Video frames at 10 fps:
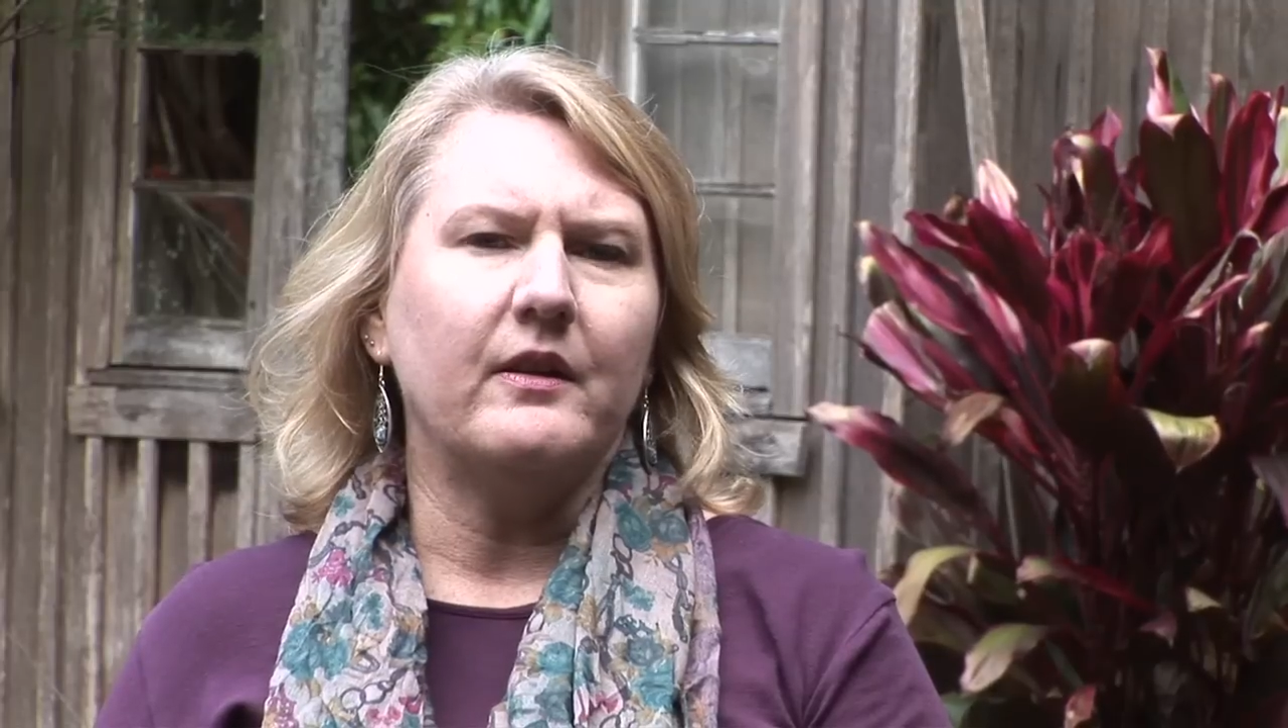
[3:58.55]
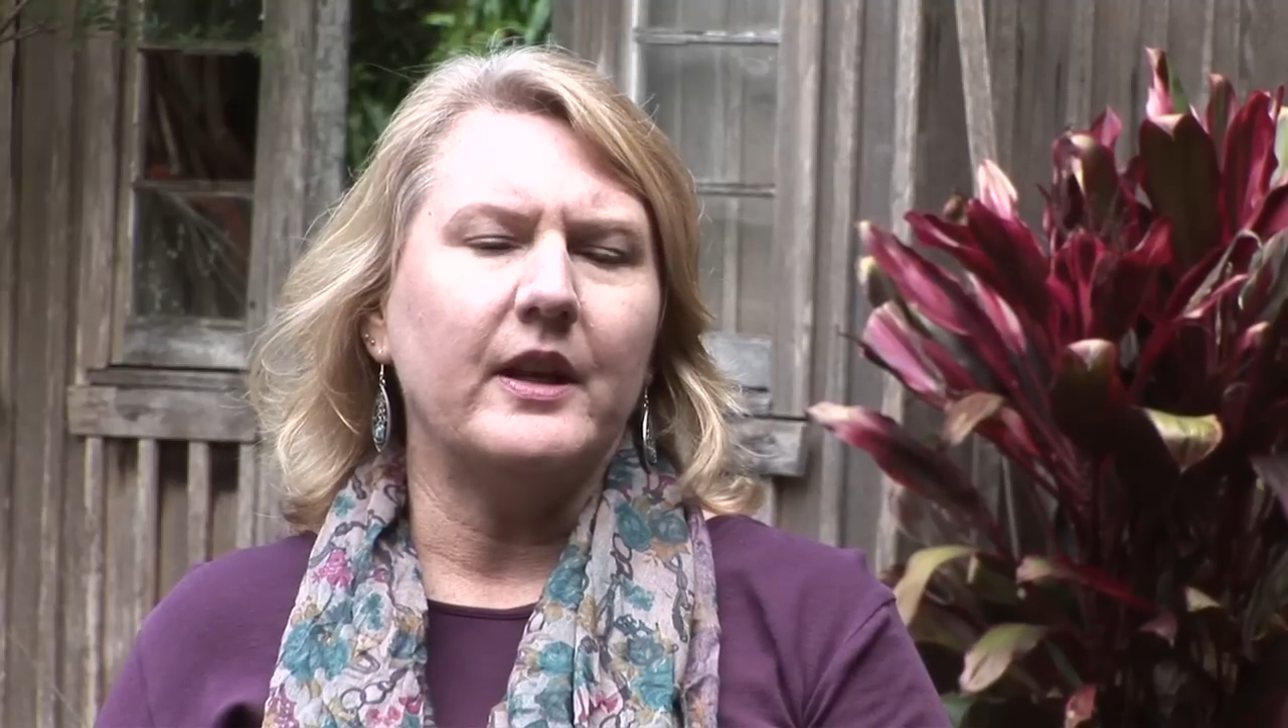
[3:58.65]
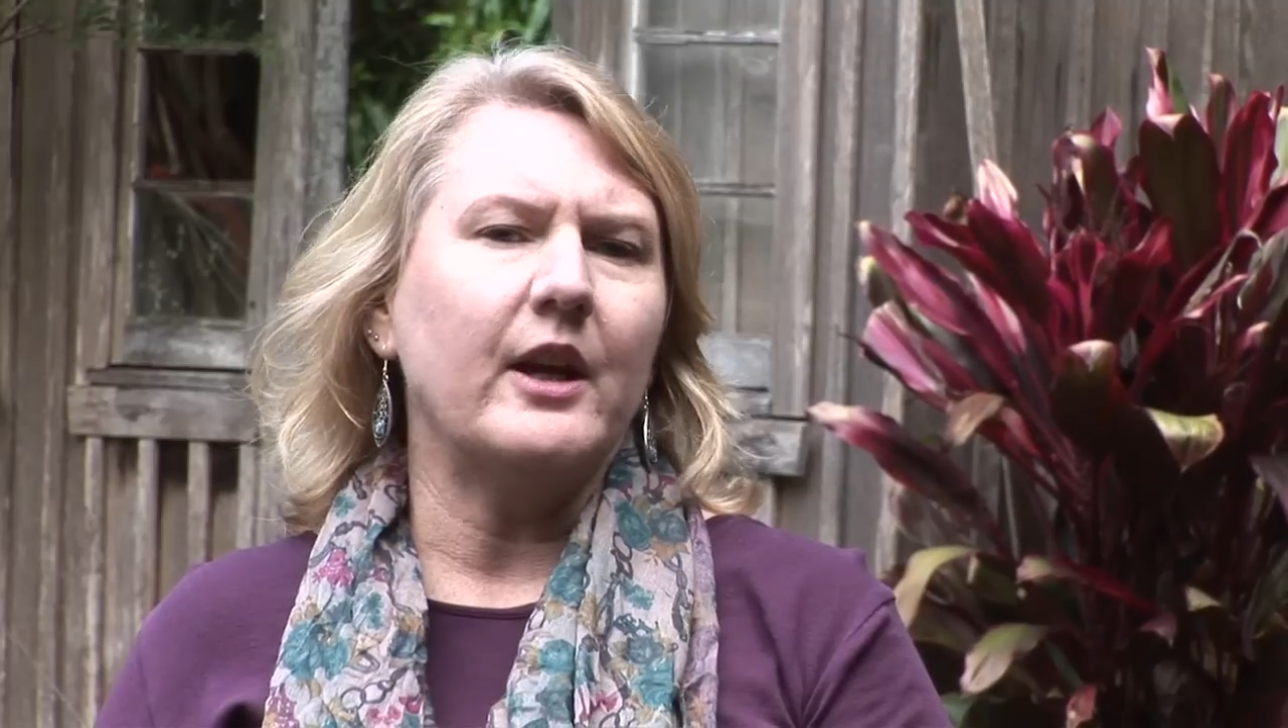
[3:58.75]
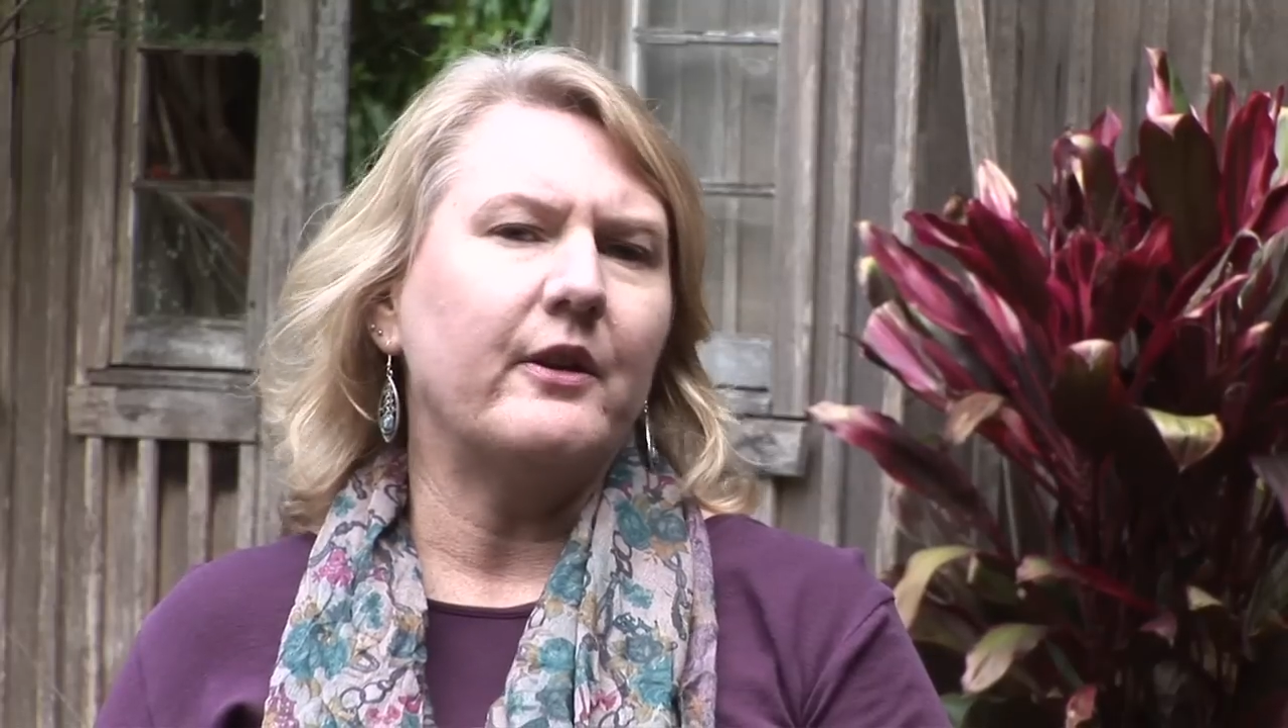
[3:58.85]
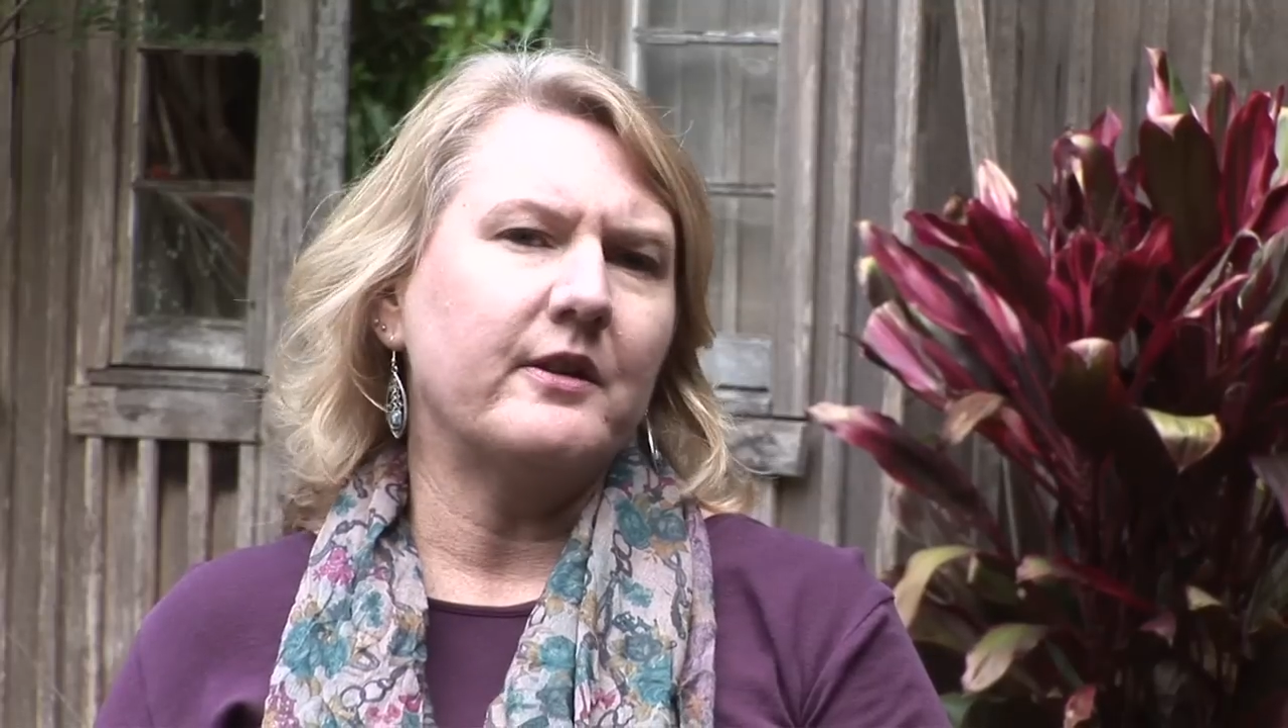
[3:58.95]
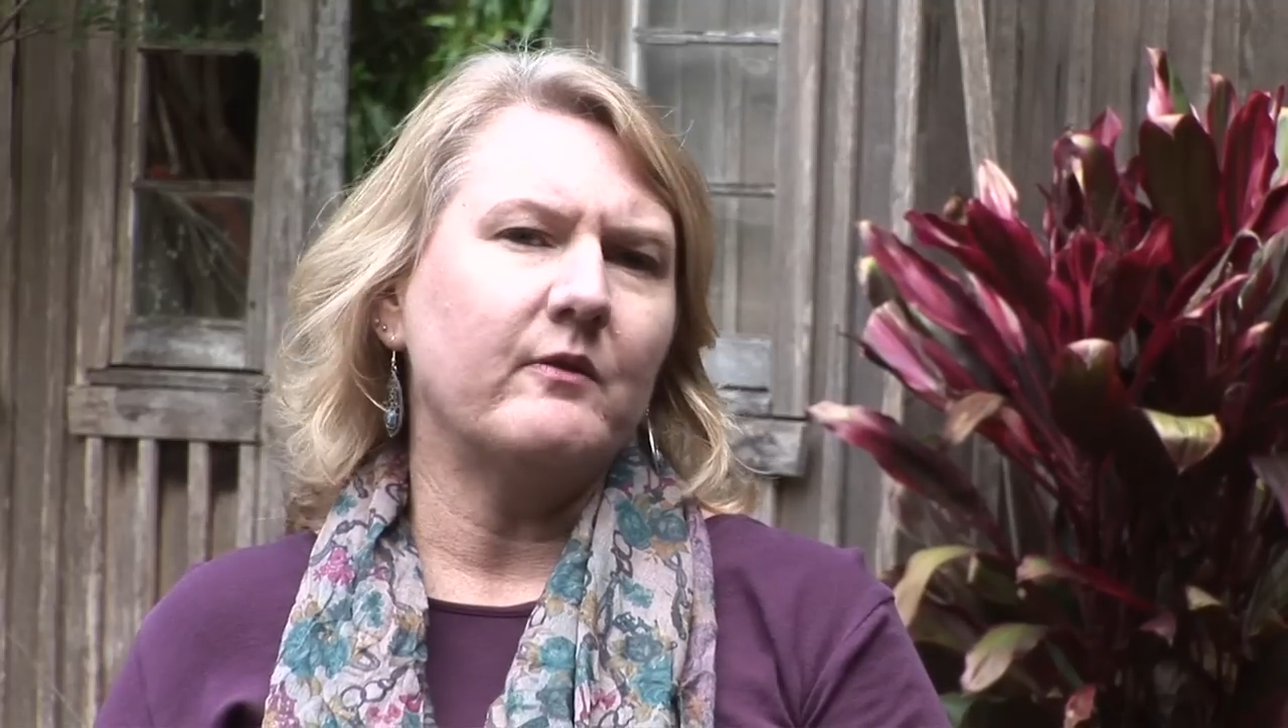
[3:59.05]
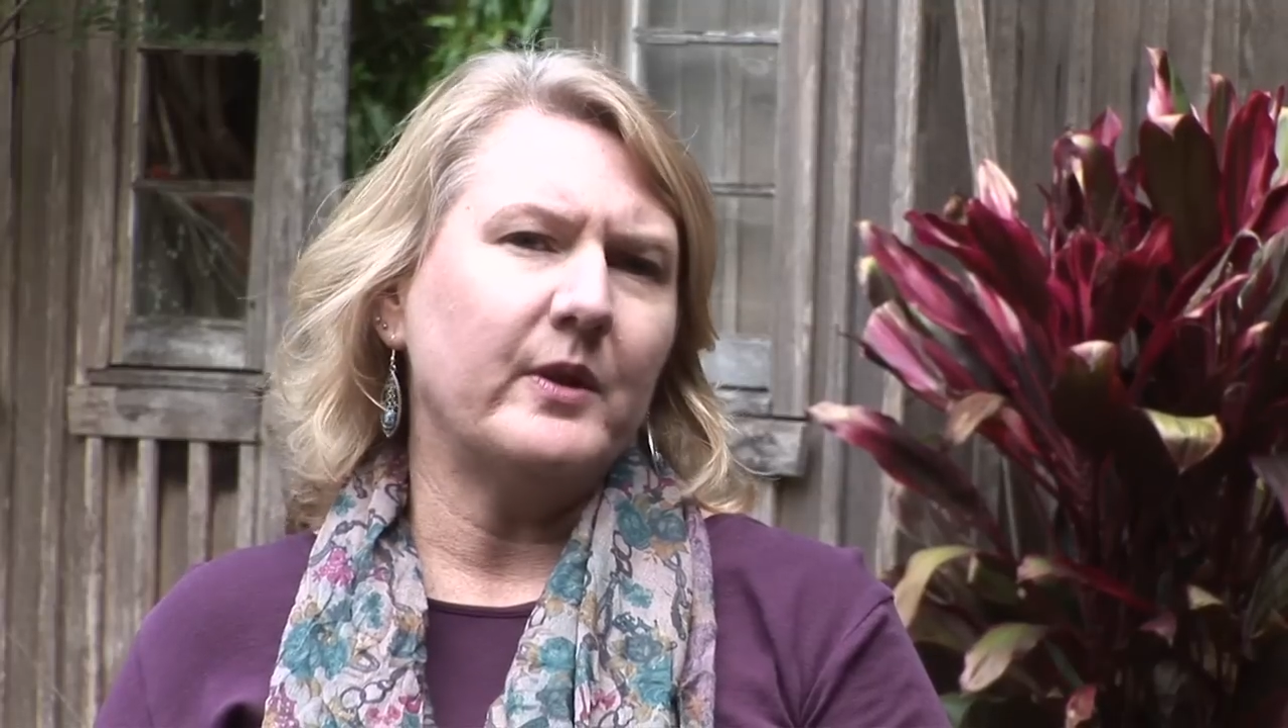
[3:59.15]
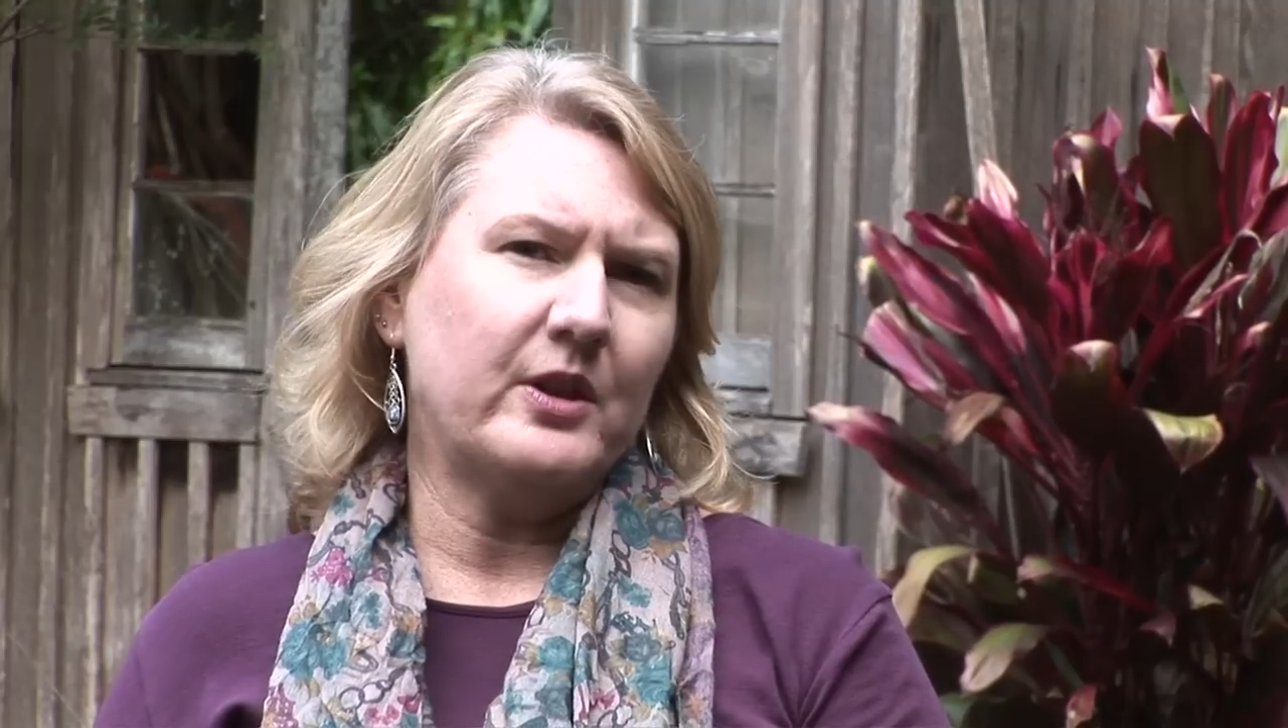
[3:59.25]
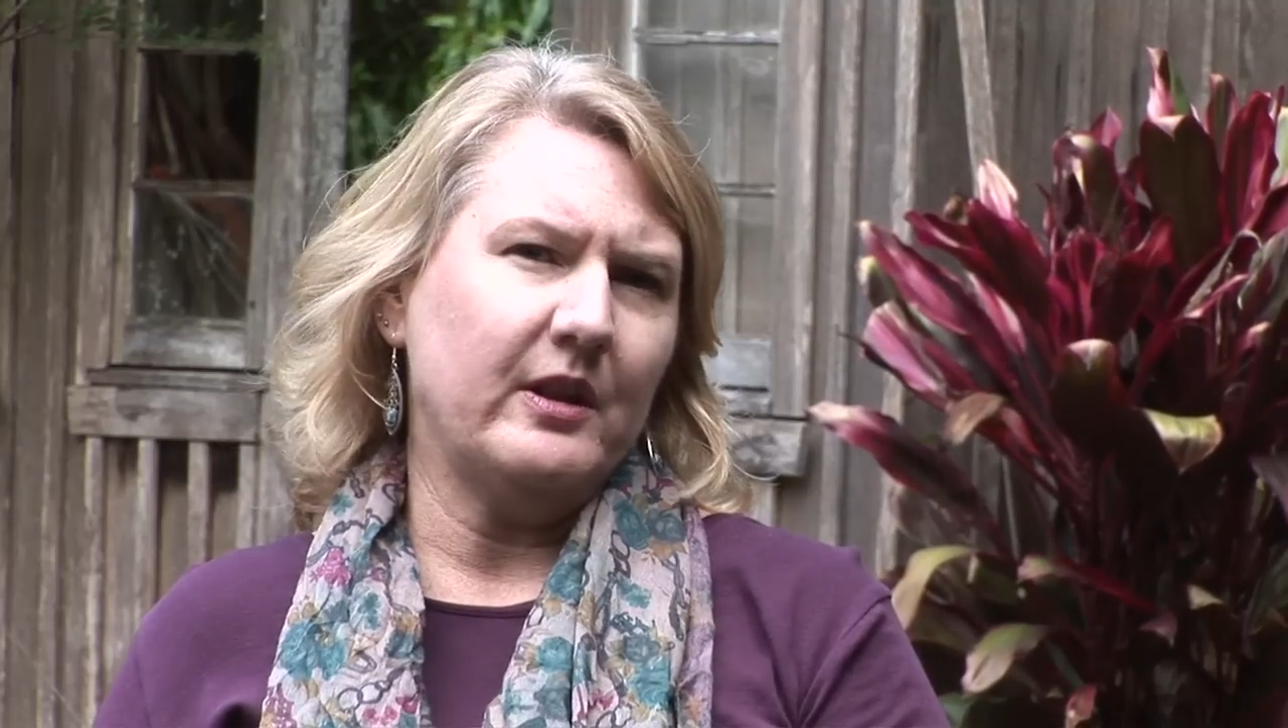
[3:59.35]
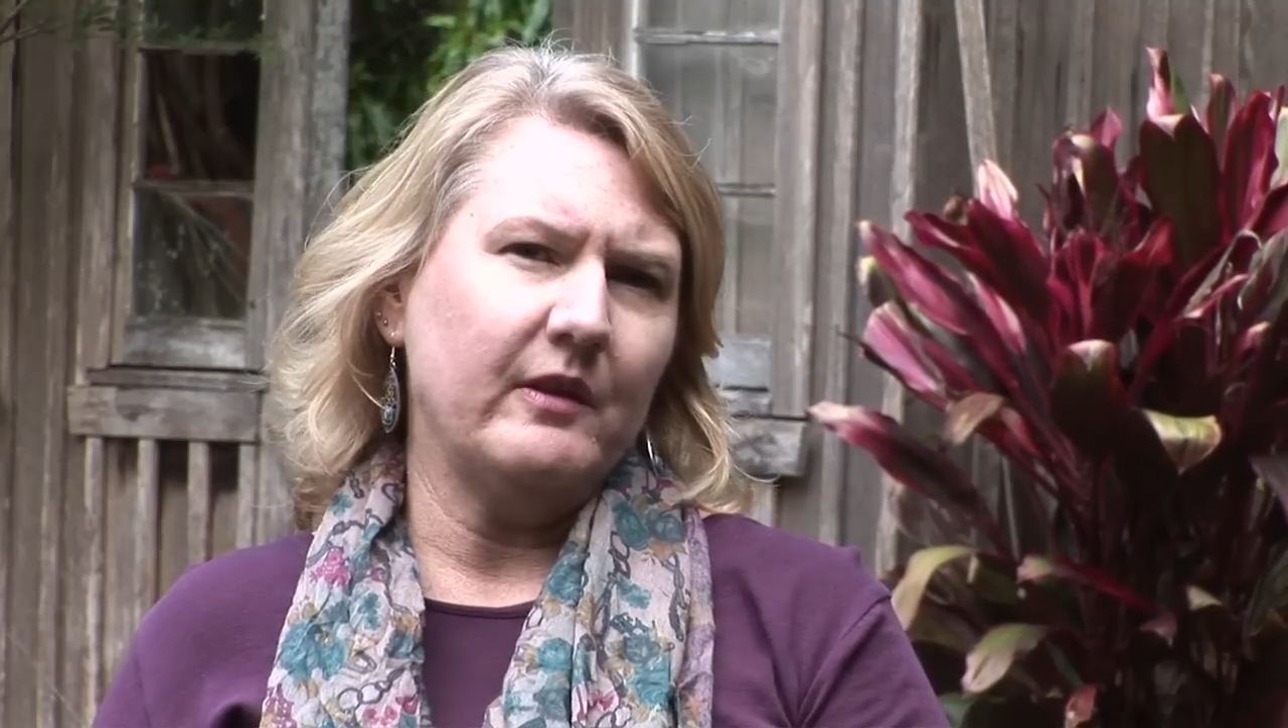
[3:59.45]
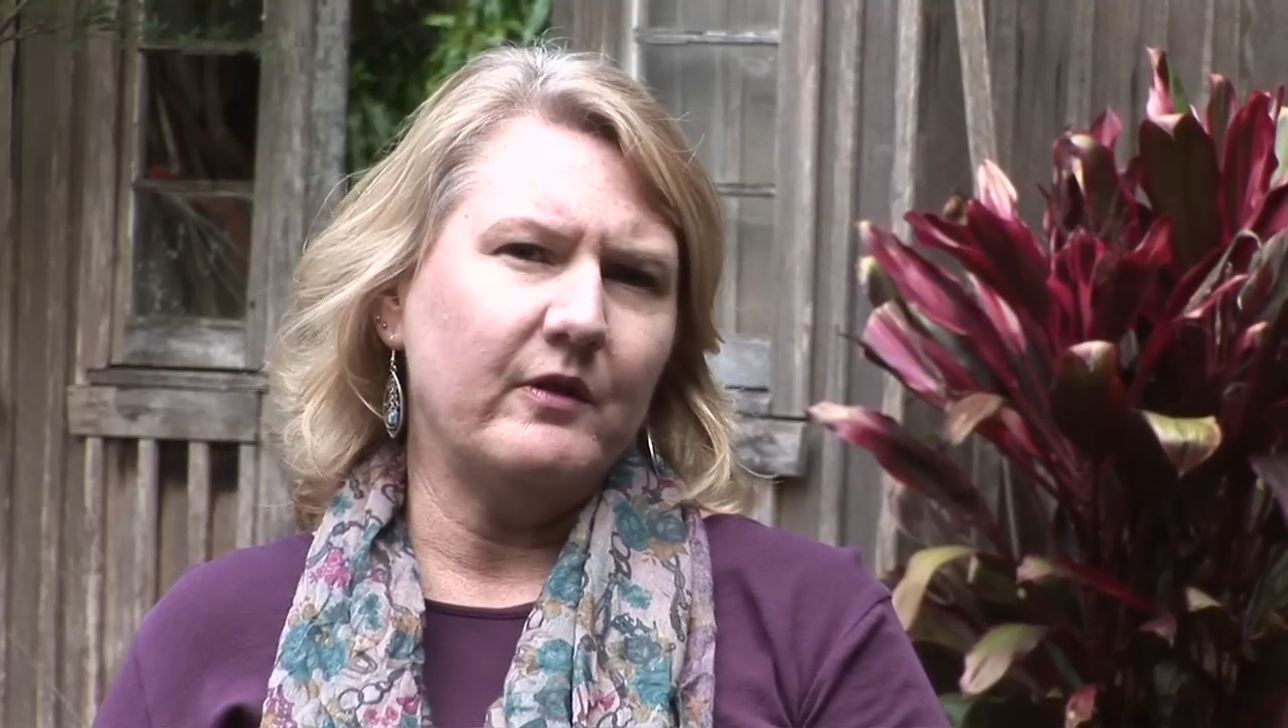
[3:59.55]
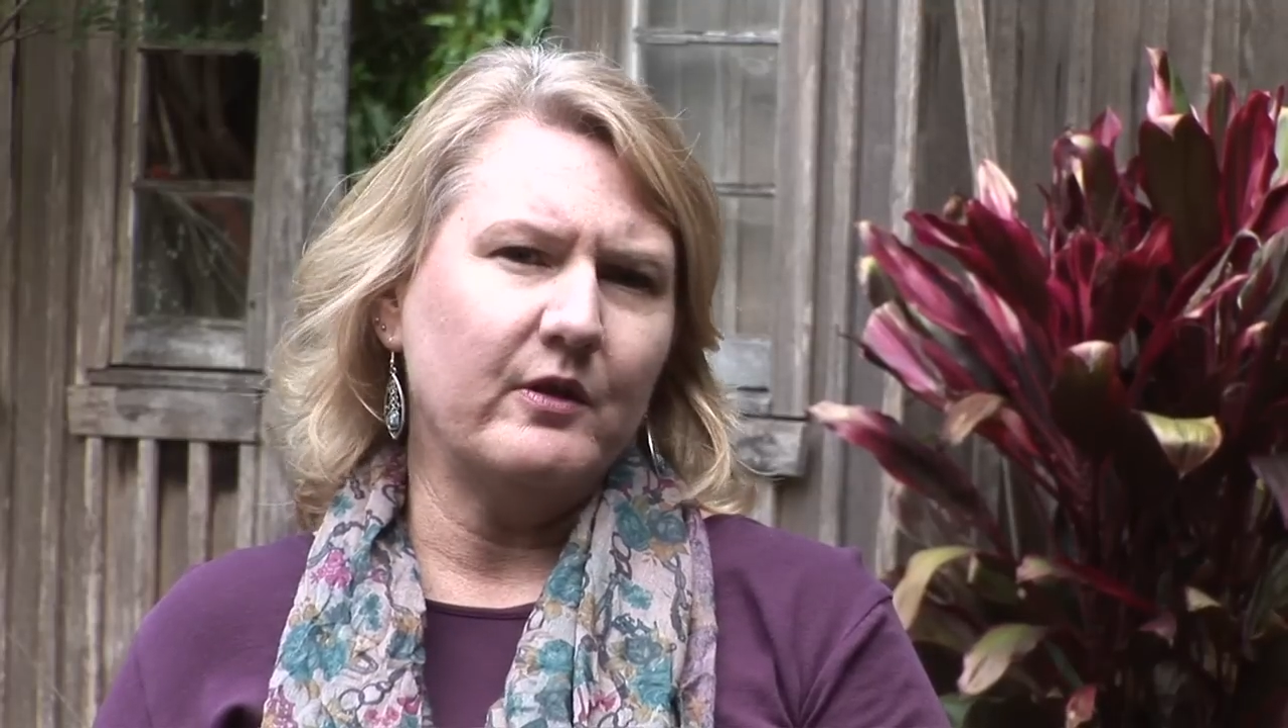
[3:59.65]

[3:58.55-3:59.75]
the areas in which they've